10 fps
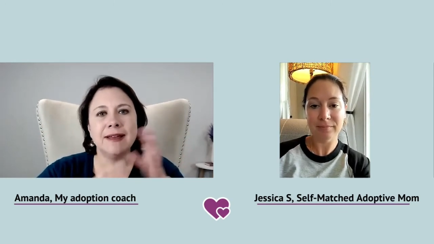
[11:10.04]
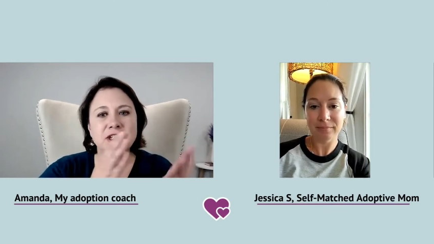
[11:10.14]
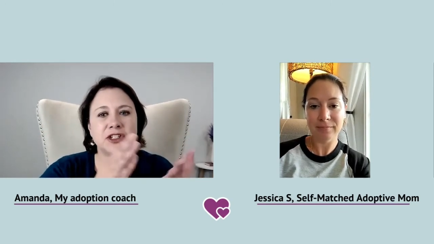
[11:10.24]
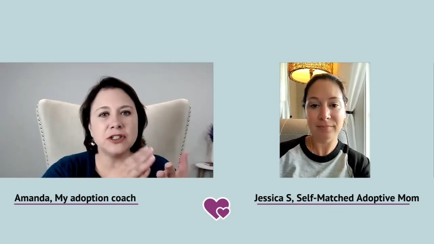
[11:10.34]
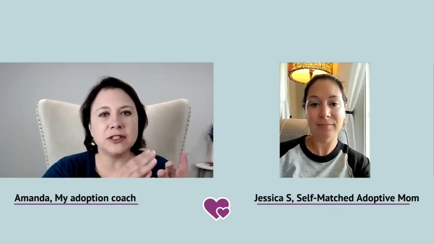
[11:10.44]

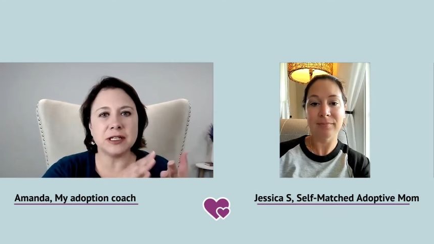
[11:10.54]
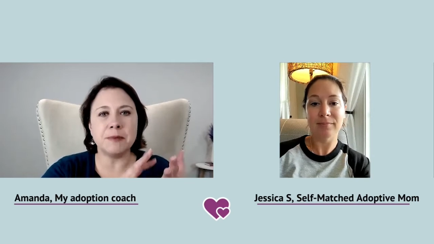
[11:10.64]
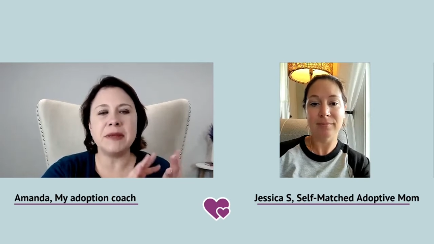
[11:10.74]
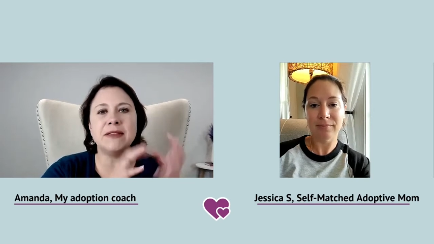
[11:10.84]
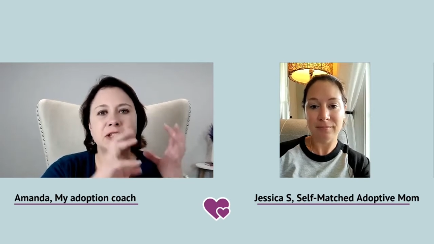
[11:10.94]
Speaker 1: that's just to
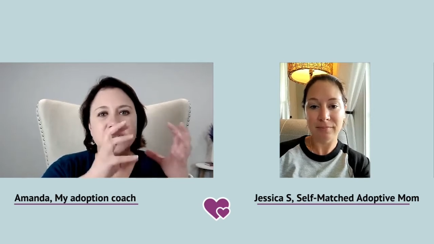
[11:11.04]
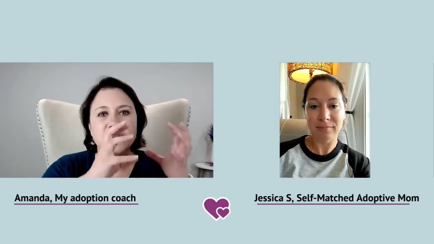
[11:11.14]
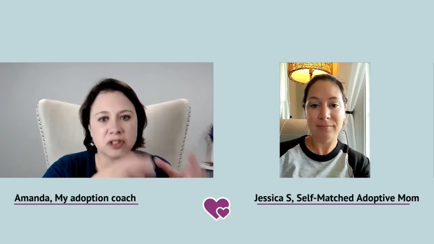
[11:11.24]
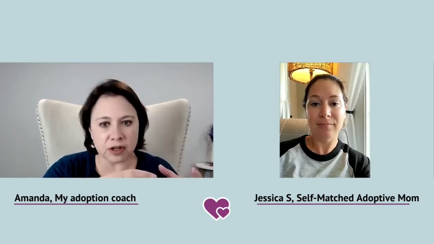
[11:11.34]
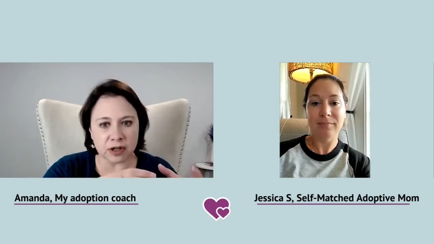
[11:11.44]
me the
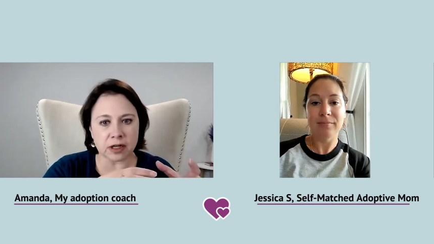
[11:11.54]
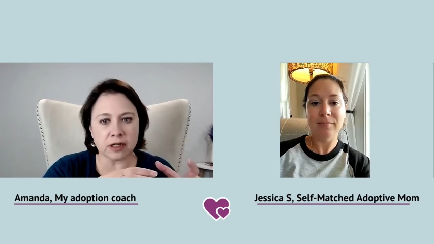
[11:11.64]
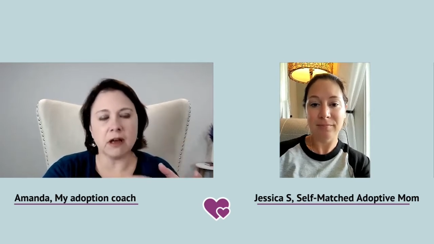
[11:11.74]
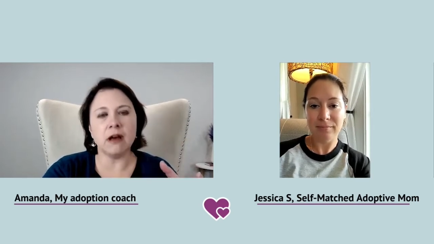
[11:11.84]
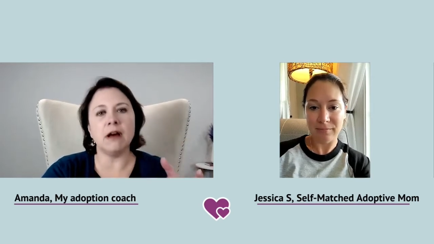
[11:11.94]
start
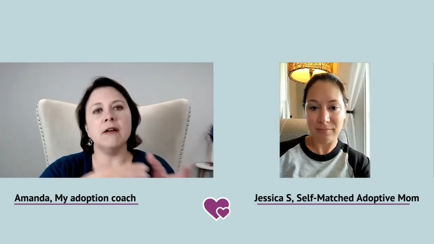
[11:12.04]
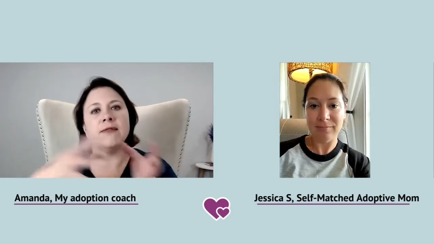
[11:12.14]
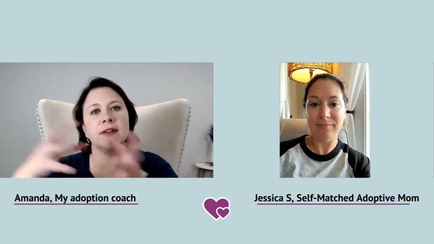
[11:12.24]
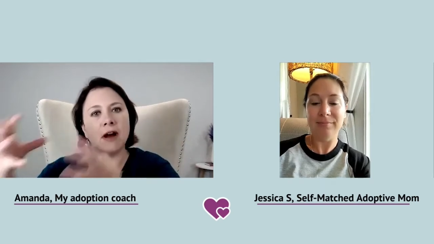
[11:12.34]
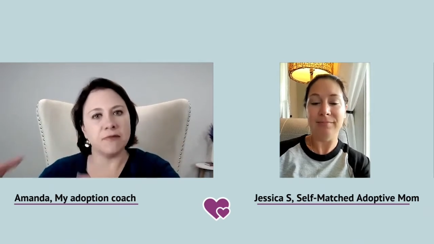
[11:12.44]
of the
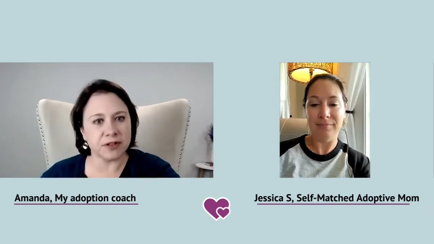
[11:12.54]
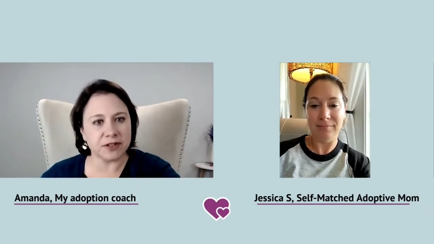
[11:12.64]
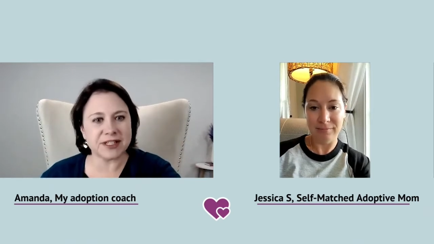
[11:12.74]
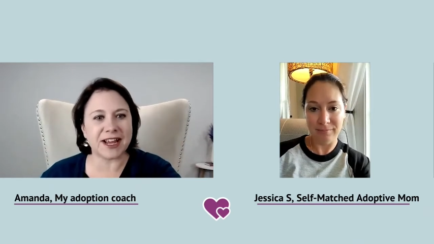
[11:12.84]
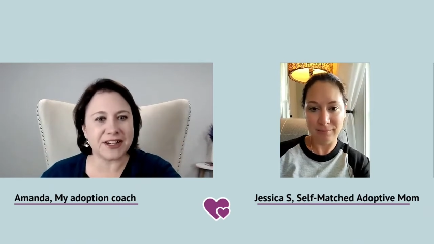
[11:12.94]
mm-hmm.
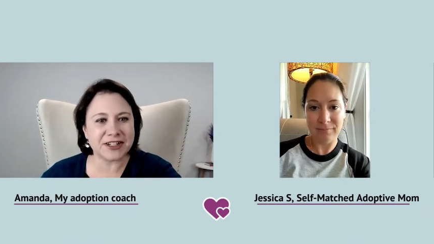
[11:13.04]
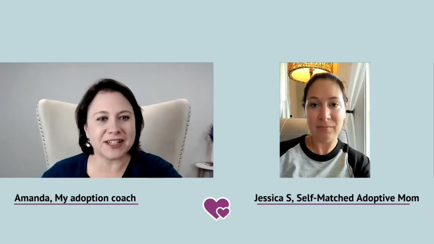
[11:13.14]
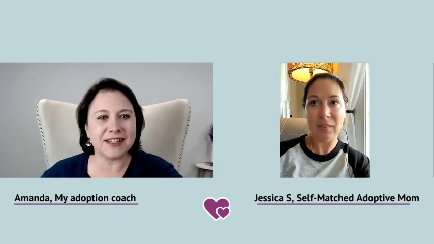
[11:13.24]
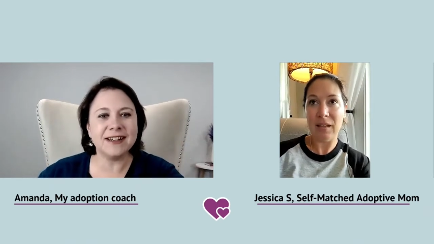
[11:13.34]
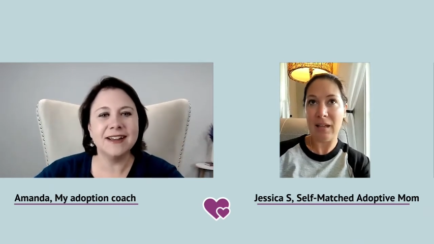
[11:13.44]

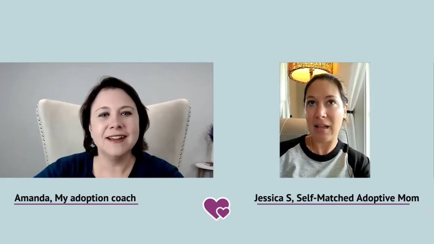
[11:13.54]
conversation.